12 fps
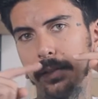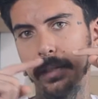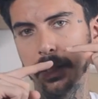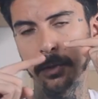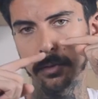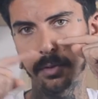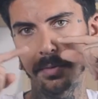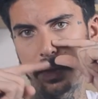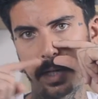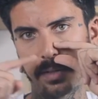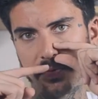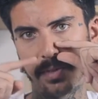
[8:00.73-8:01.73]
of the needle to
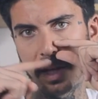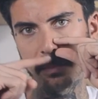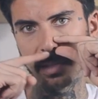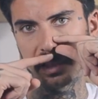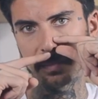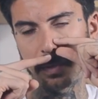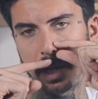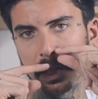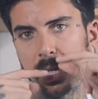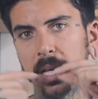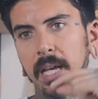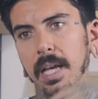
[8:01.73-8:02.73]
kind of find my
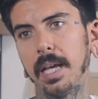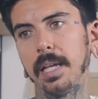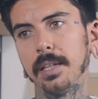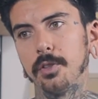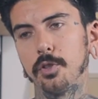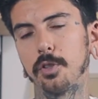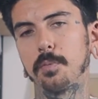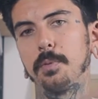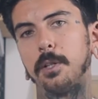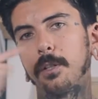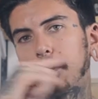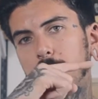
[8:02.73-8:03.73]
spot and just
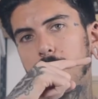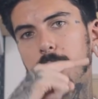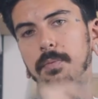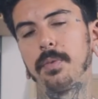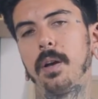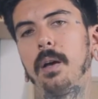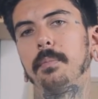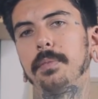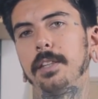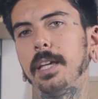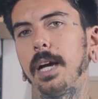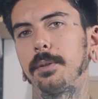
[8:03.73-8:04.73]
pierce
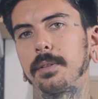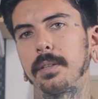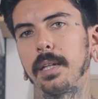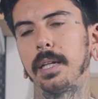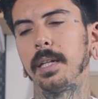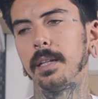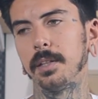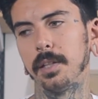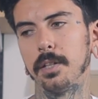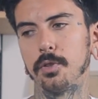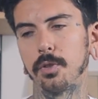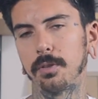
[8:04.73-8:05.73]
from the outside in,
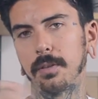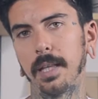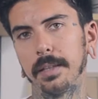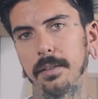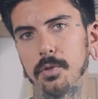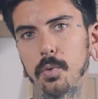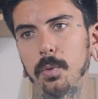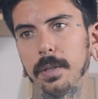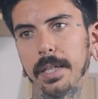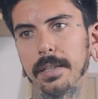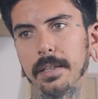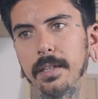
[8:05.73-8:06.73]
and then just slide the
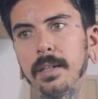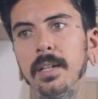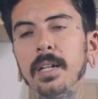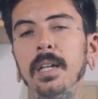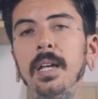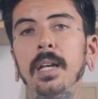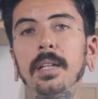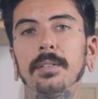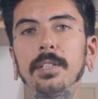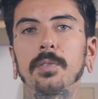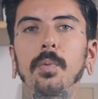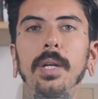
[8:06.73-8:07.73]
jewelry in there.
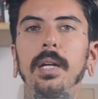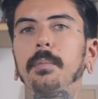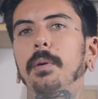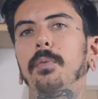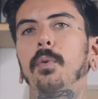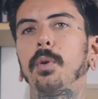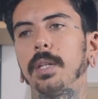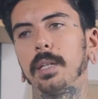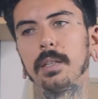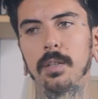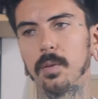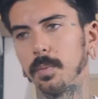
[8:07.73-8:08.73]
This way I'm
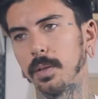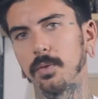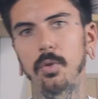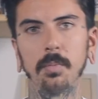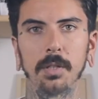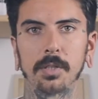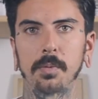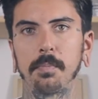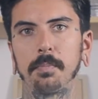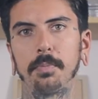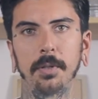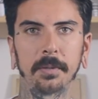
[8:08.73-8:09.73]
avoiding a little bit of too much
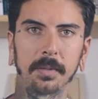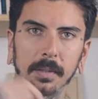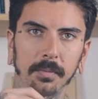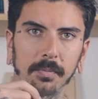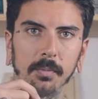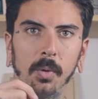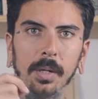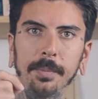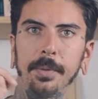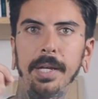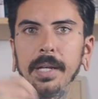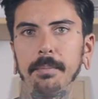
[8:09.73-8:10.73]
piercing
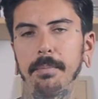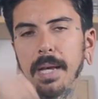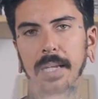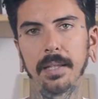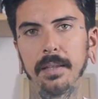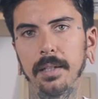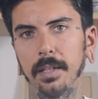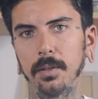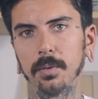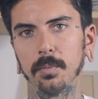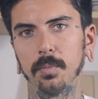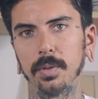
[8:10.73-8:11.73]
one way and backing the
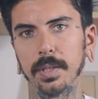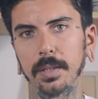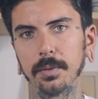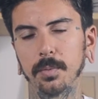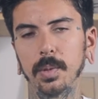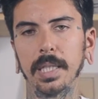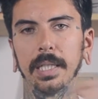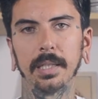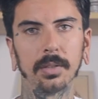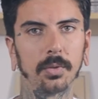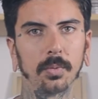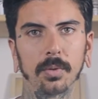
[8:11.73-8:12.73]
needle another way
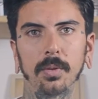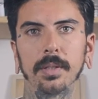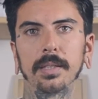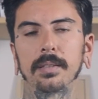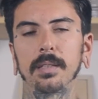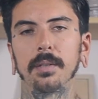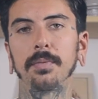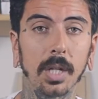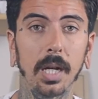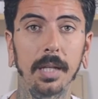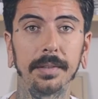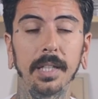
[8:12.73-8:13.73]
and doing all that stuff.
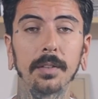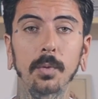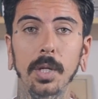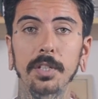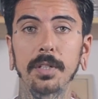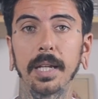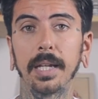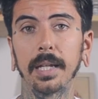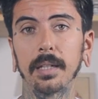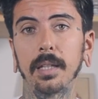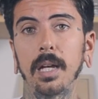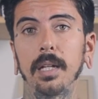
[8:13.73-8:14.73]
The other question I
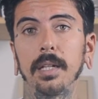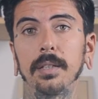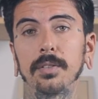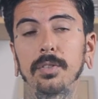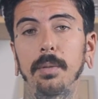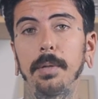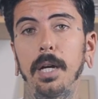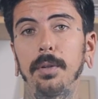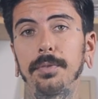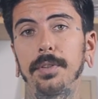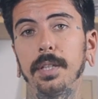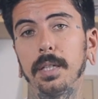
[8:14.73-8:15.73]
get a lot is
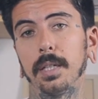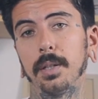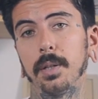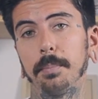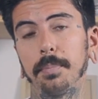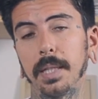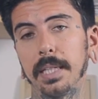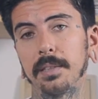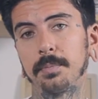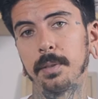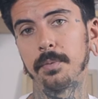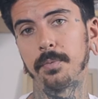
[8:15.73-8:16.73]
about the
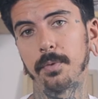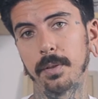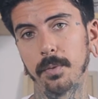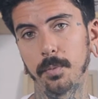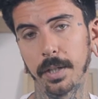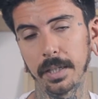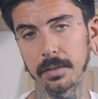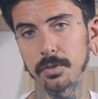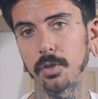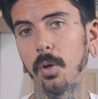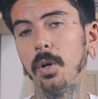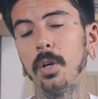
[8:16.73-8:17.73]
placement for the ring.
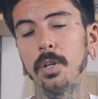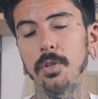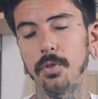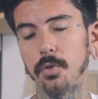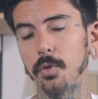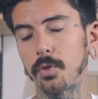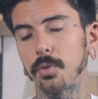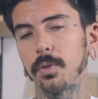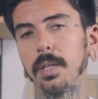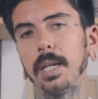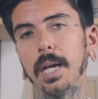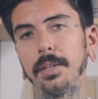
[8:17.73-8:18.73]
So
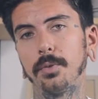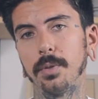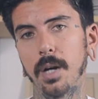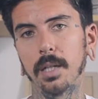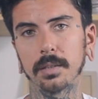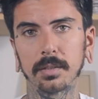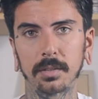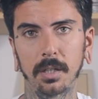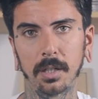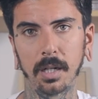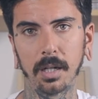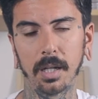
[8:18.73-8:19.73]
usually I do not
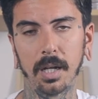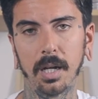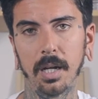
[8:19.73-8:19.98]
start